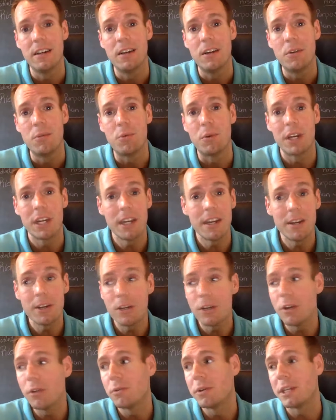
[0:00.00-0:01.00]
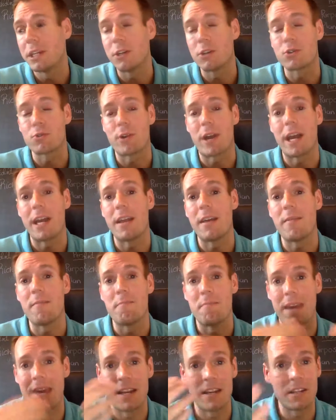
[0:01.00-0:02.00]
What do you do when you try to
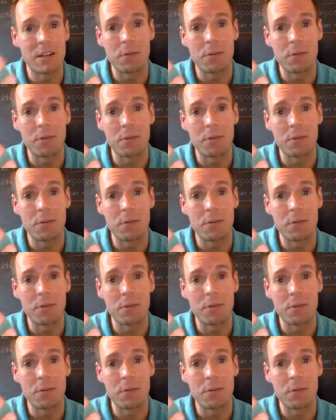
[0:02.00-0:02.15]
mend a